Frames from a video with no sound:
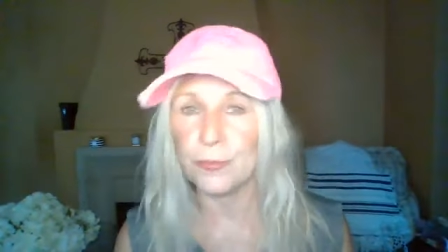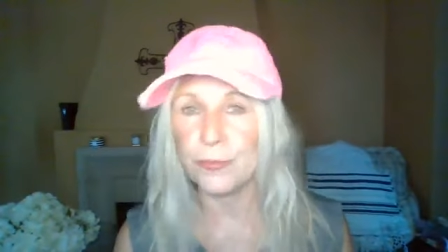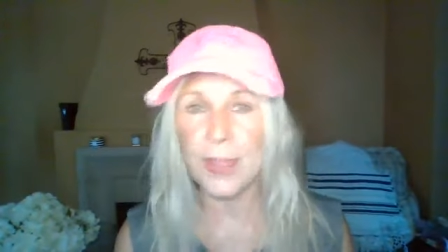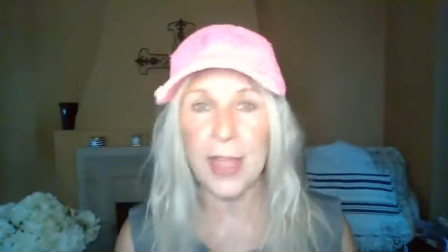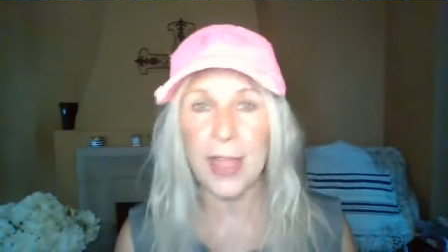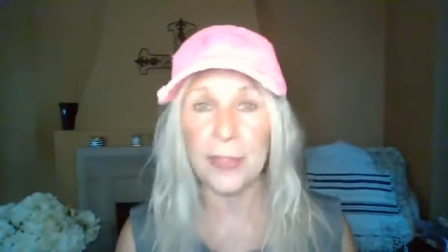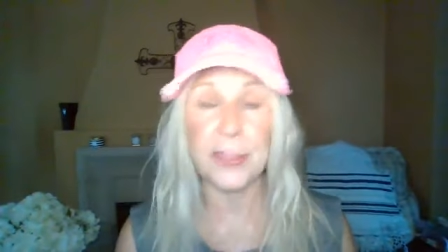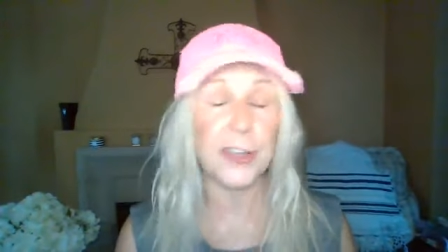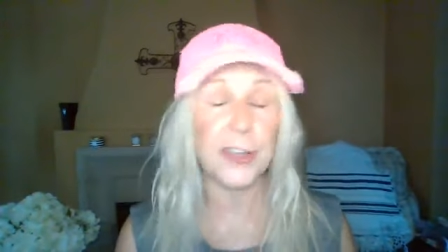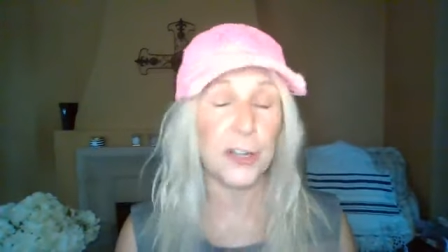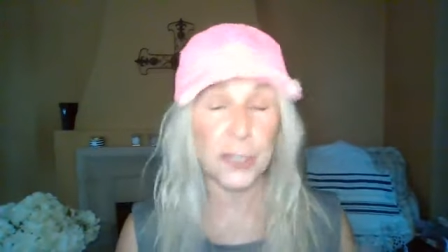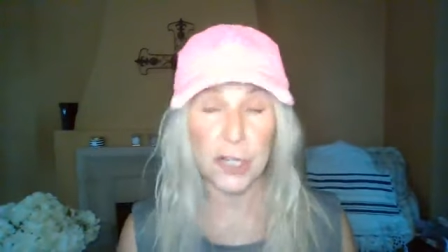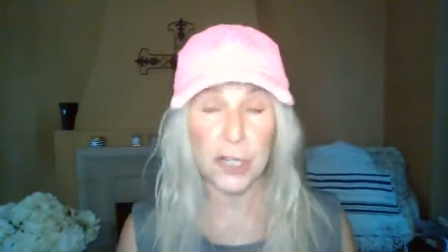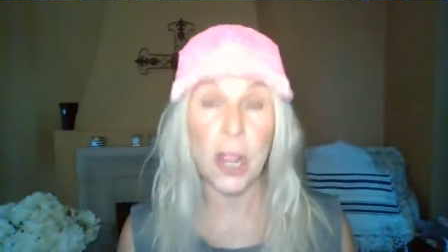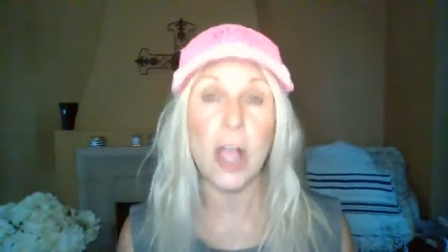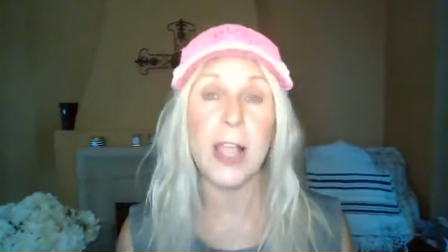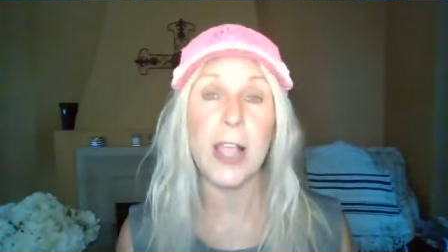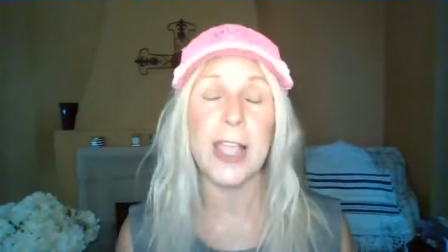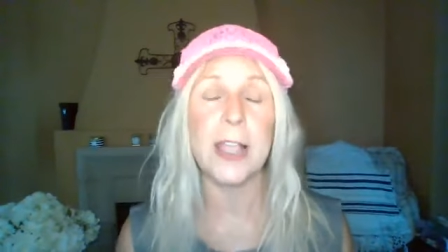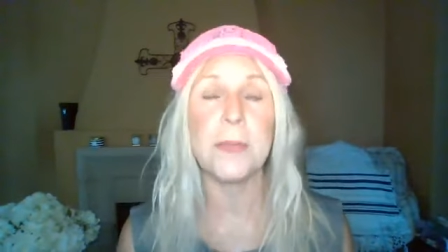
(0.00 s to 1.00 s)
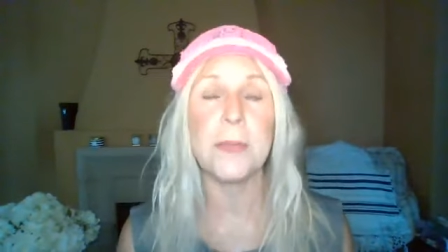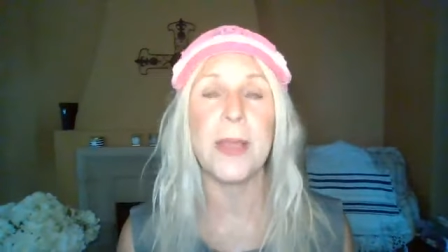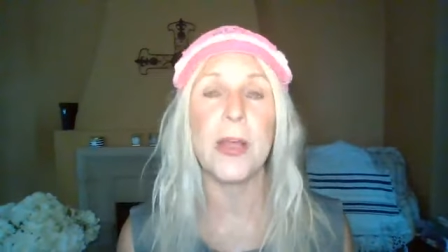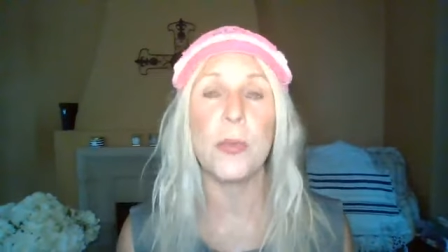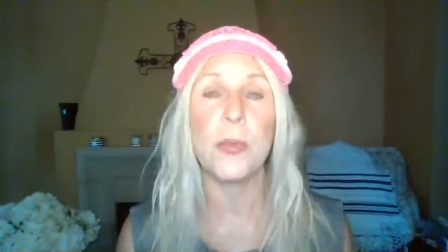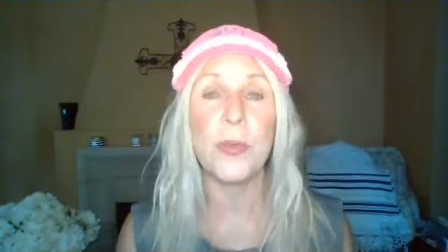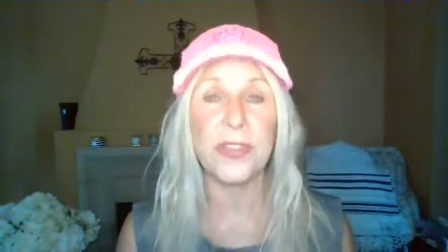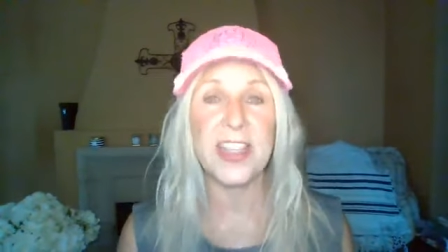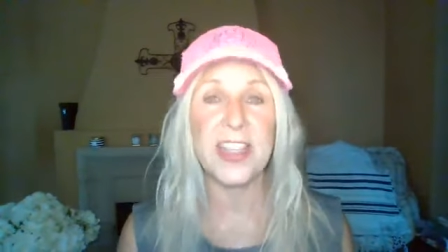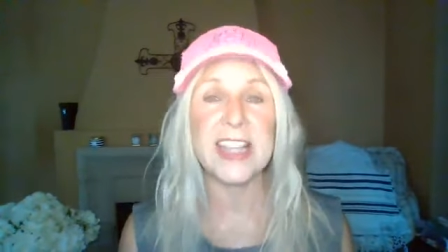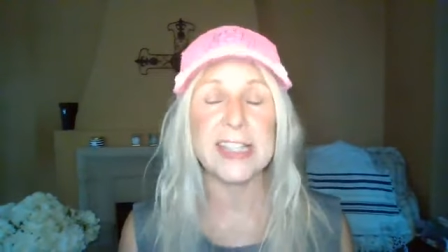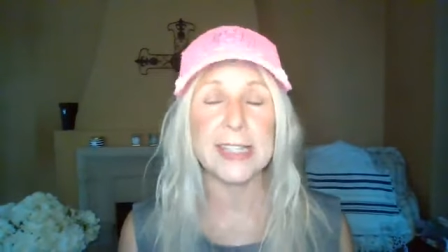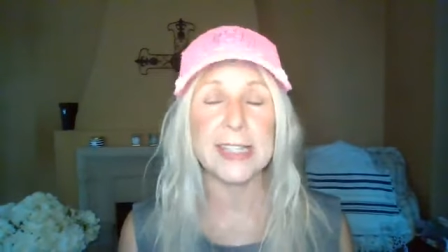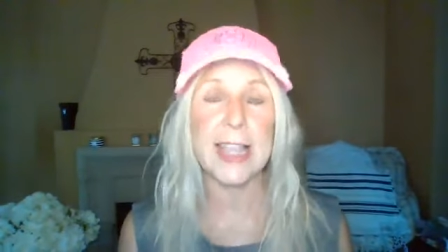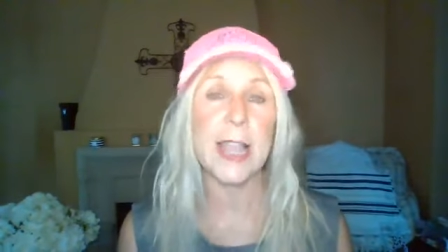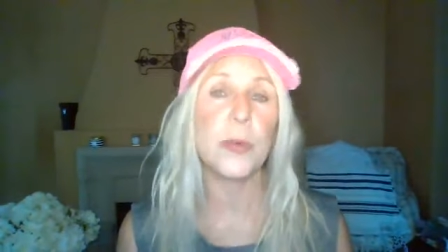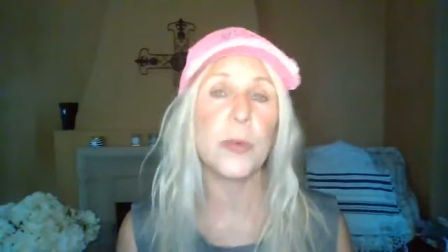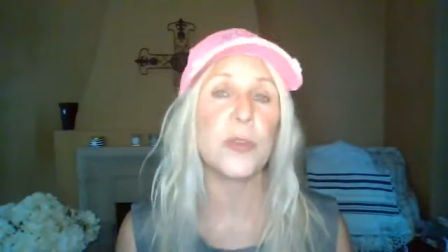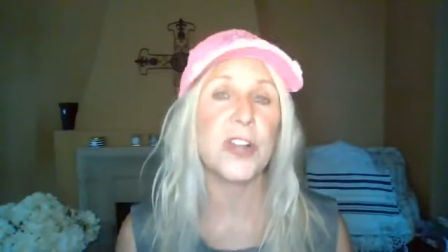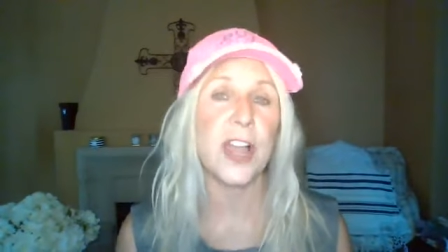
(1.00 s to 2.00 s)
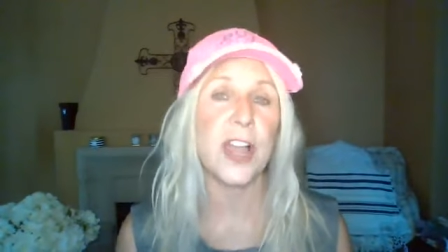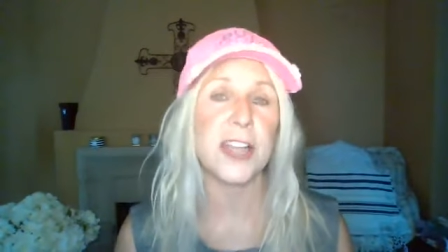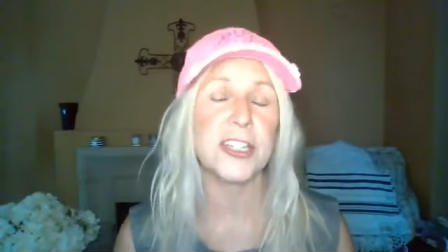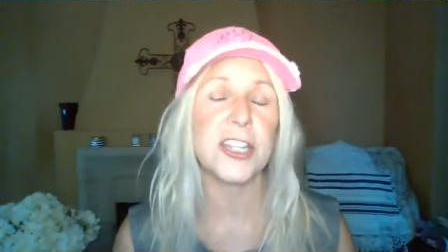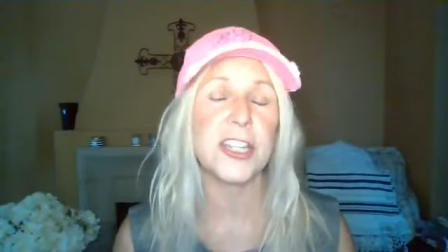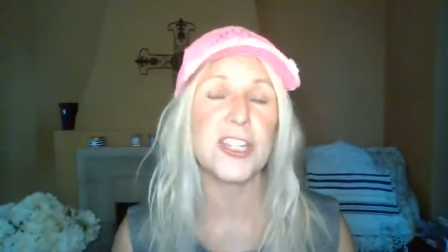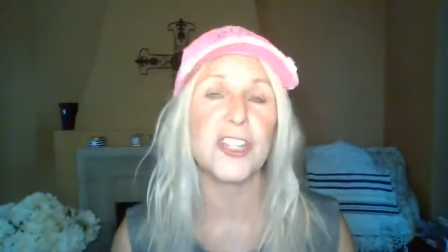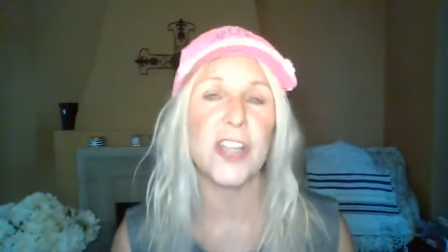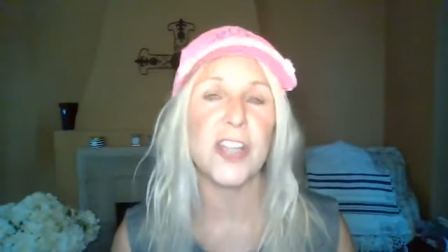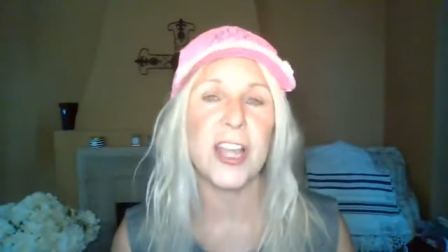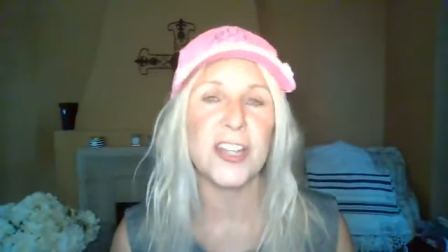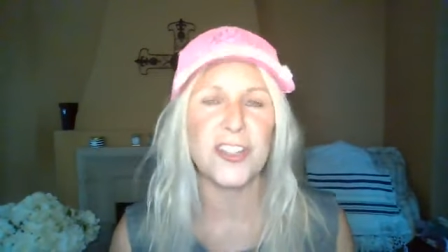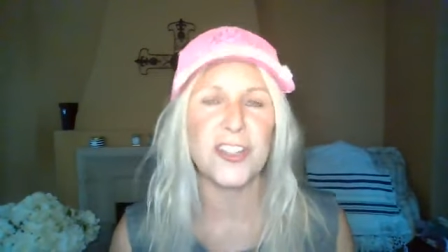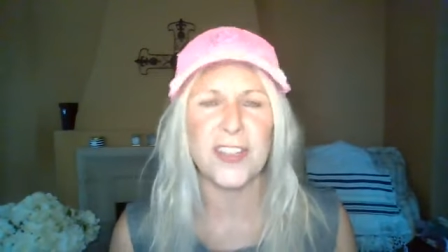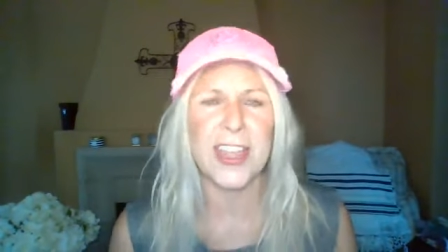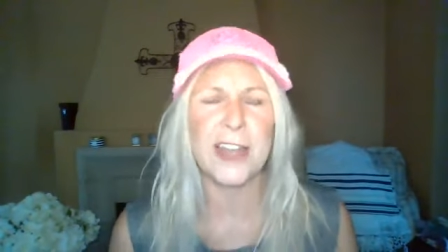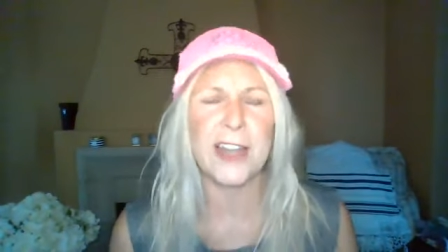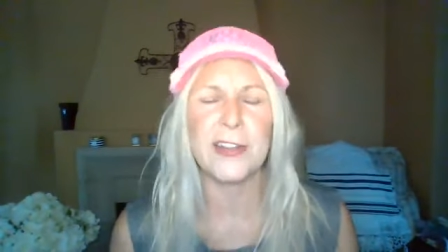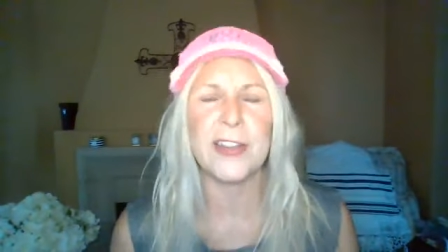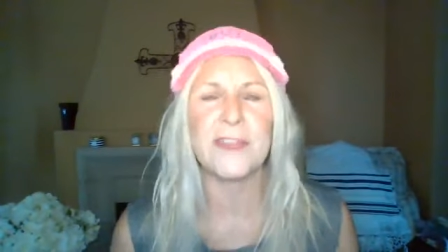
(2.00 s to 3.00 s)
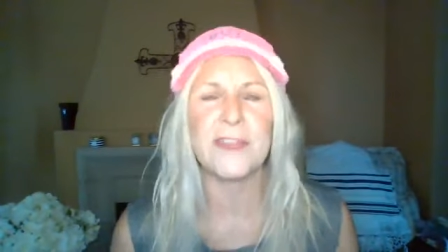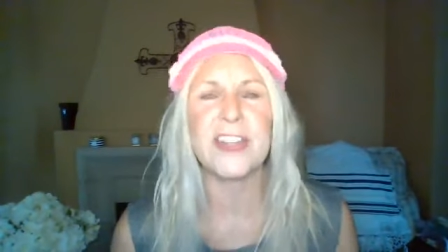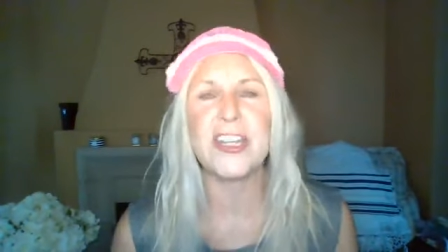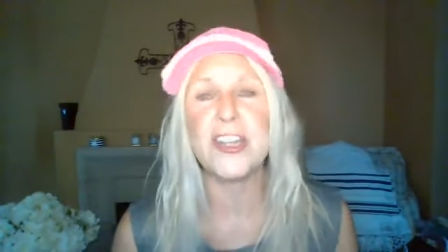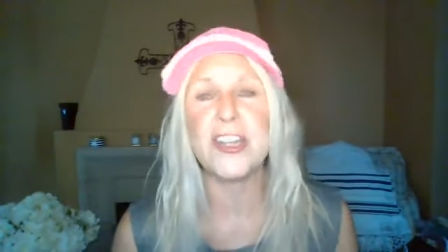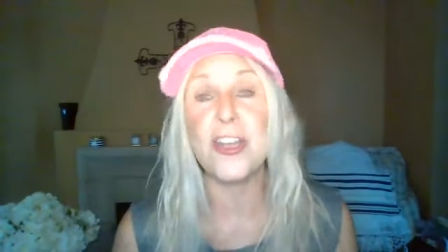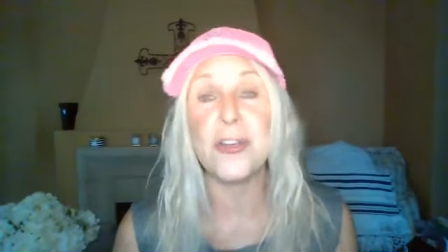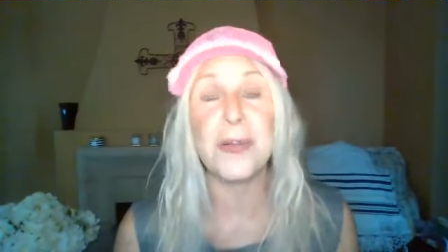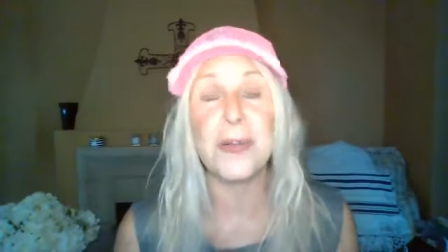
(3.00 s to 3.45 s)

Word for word: that they're talking about when they say we're not to judge. They don't even know